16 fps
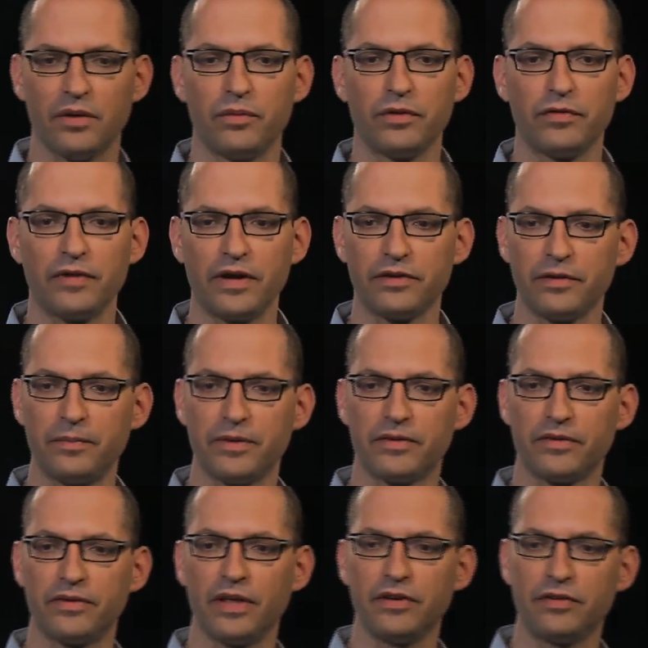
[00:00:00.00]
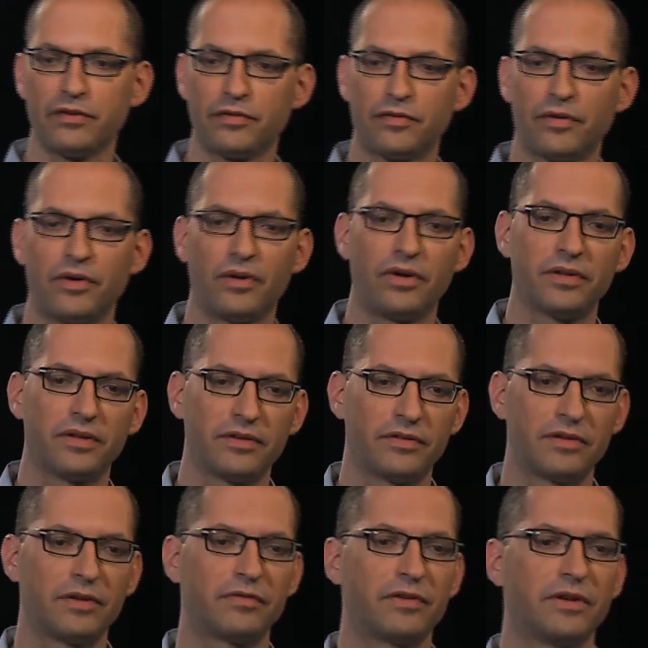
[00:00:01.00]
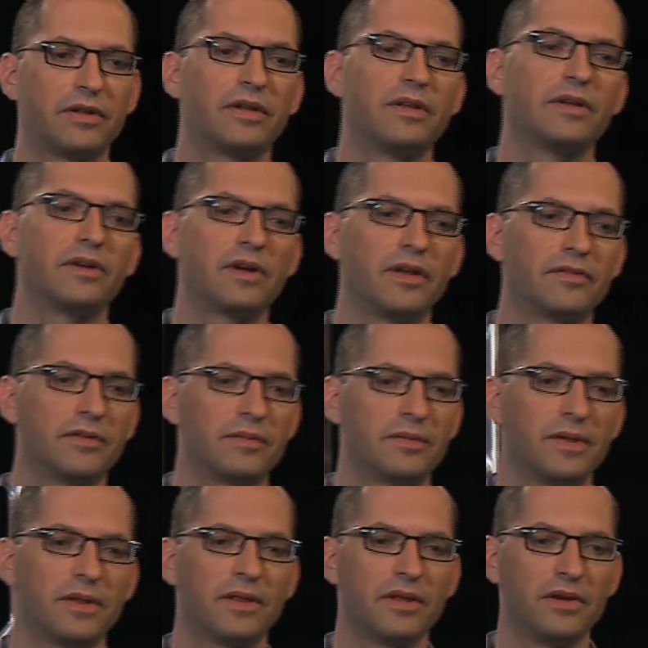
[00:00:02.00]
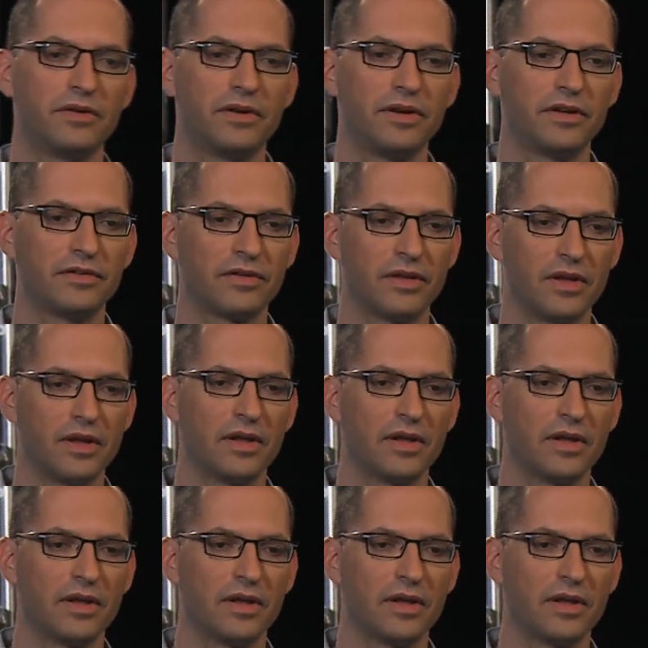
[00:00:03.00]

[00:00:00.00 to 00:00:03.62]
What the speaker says: we found representations for all these different concepts and theories